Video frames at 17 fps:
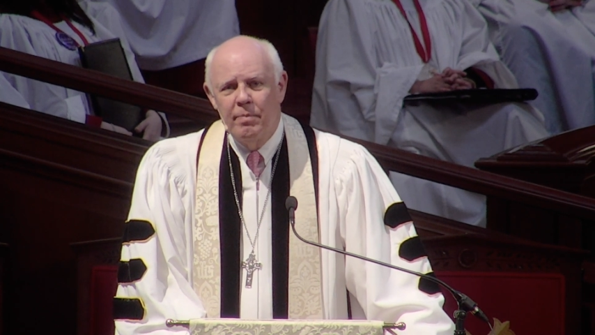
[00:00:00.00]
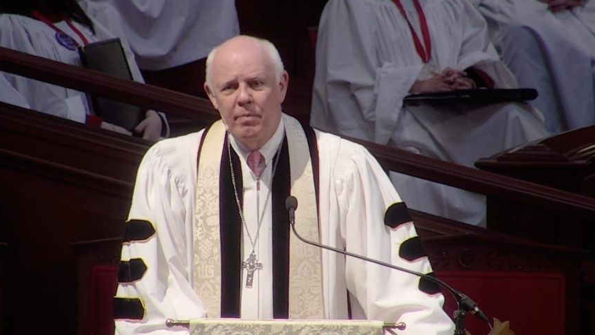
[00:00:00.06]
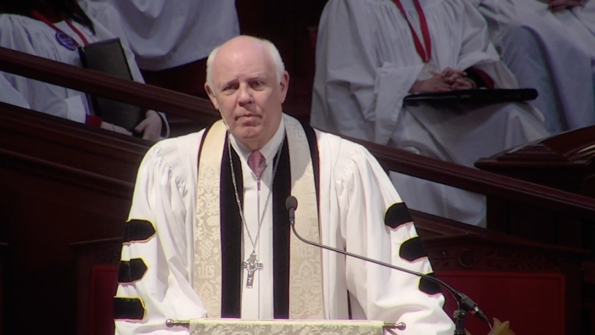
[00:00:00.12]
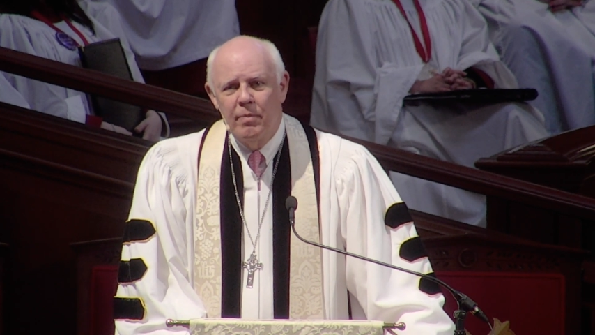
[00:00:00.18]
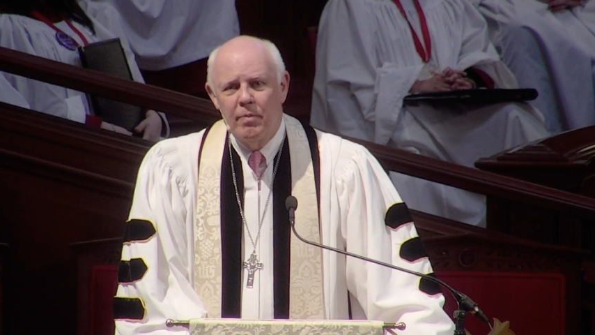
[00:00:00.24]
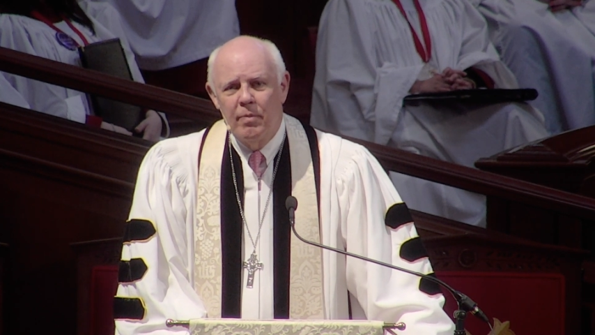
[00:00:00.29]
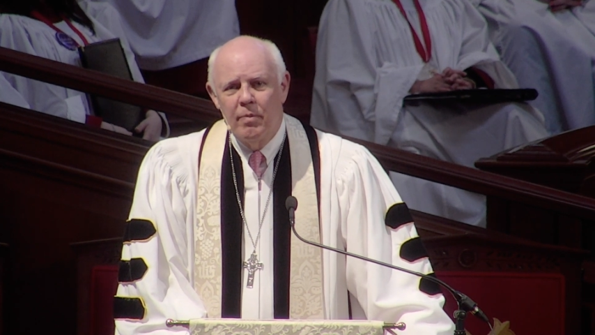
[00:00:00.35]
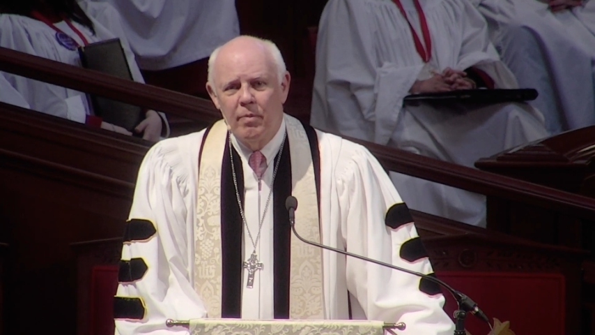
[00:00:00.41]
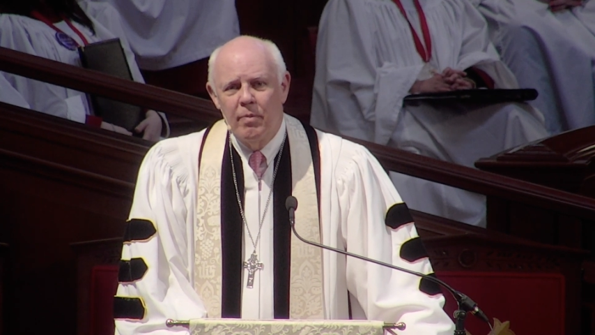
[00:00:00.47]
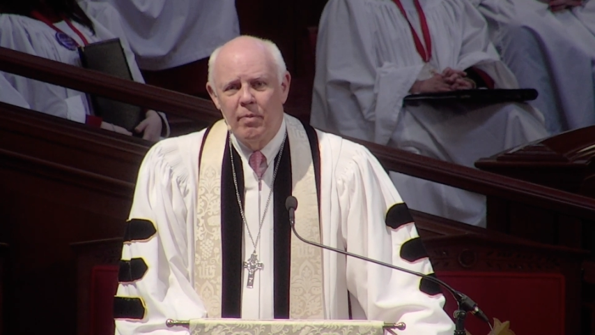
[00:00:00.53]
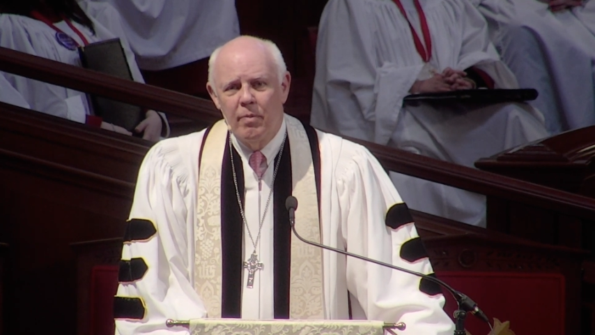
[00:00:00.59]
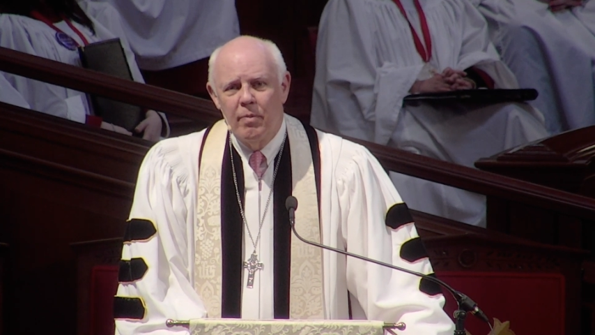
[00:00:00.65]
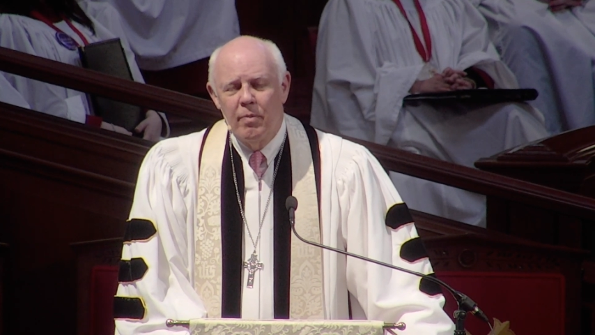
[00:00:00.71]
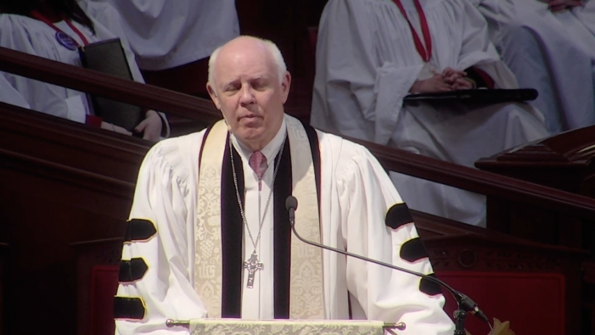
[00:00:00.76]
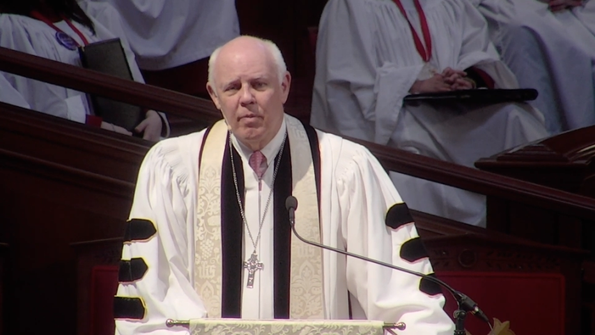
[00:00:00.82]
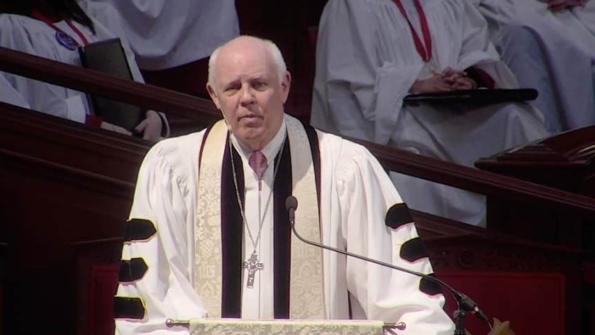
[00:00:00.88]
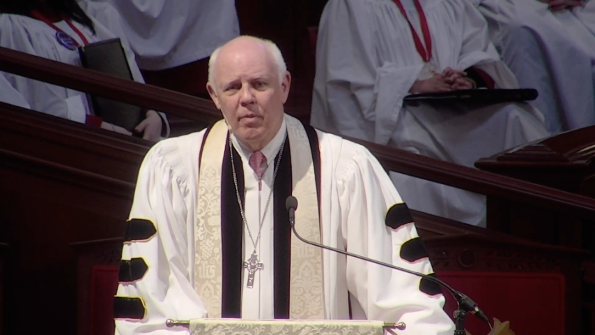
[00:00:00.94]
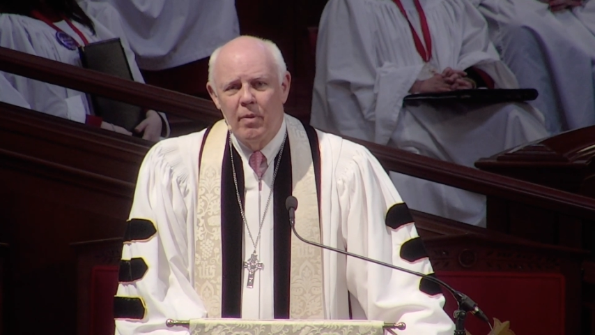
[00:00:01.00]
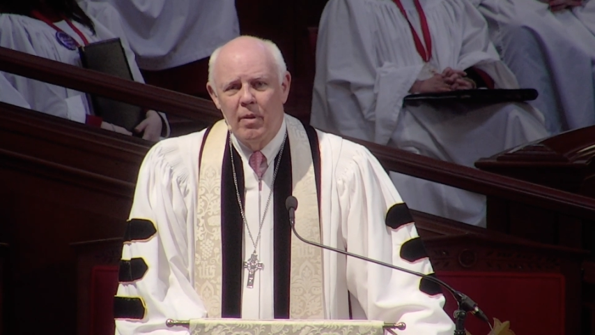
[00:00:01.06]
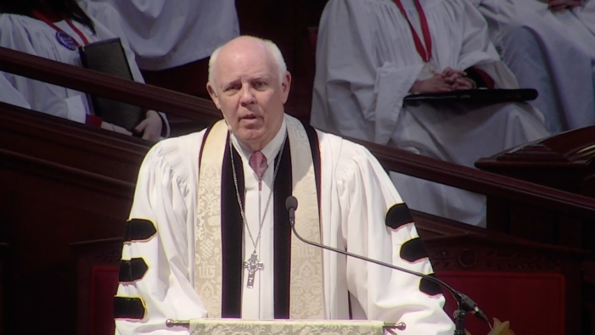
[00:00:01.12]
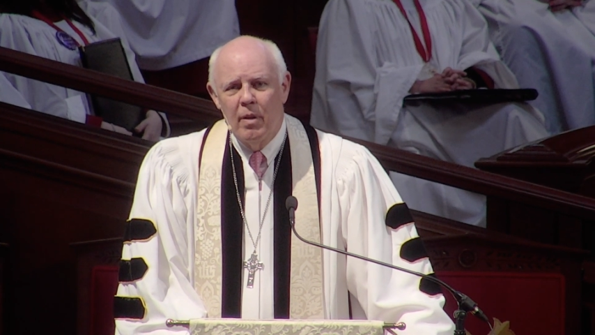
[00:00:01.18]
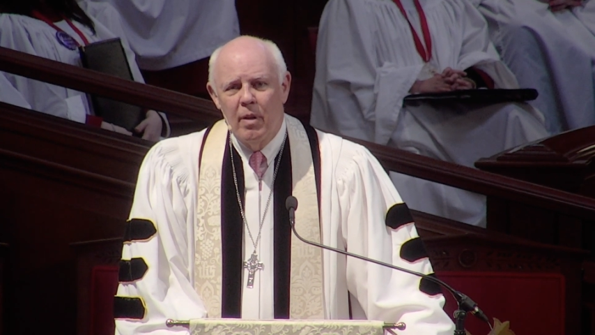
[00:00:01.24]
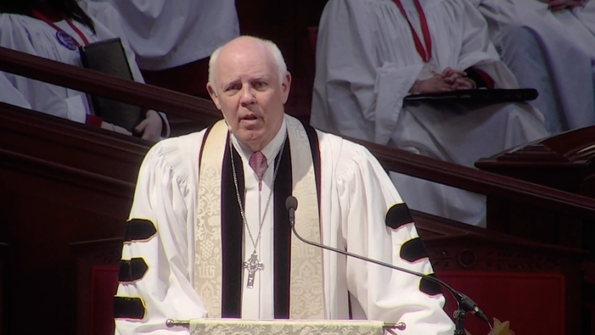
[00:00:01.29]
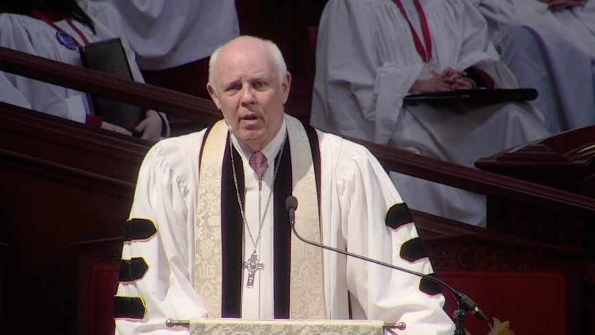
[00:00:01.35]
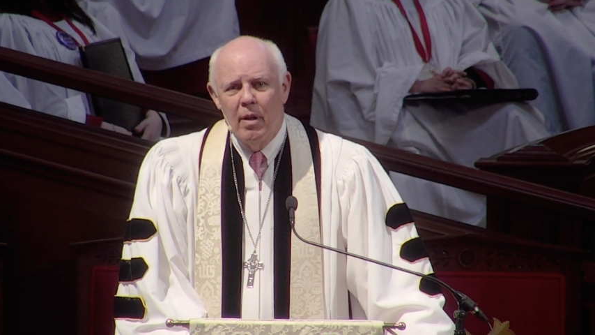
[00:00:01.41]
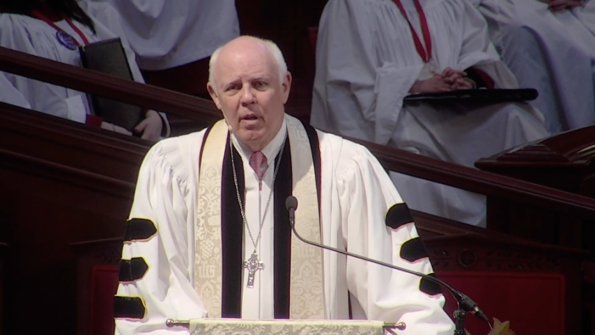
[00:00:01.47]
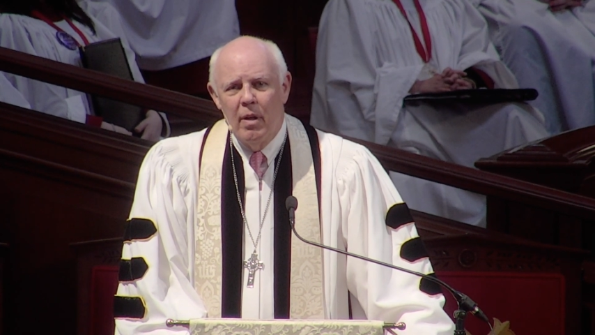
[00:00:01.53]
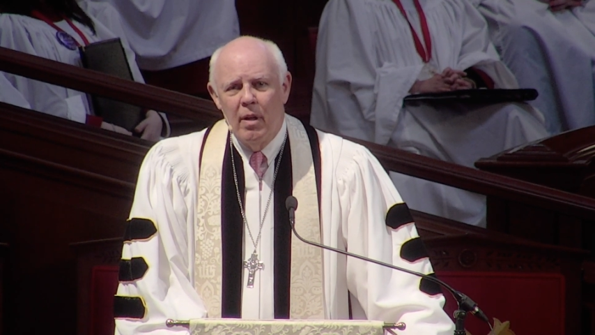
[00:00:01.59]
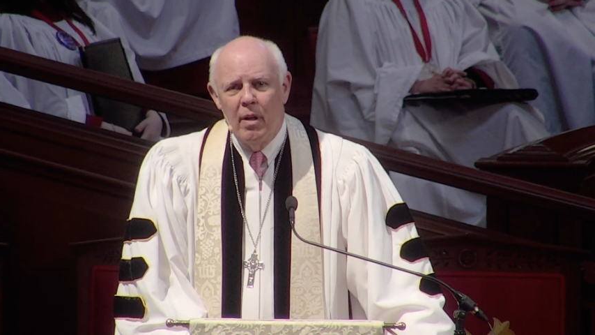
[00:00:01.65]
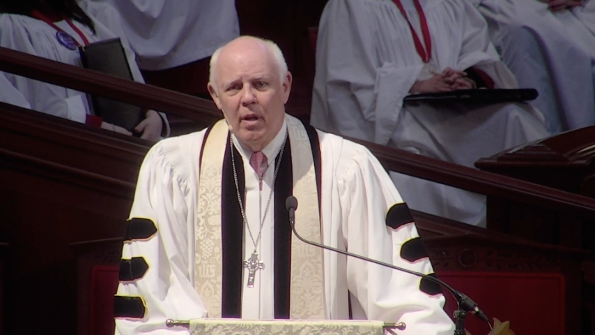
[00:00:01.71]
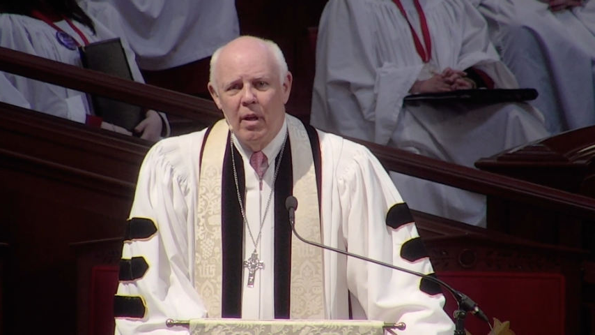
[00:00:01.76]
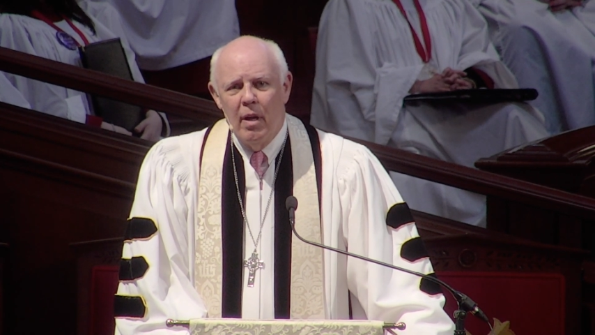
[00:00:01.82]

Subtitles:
(no one is talking)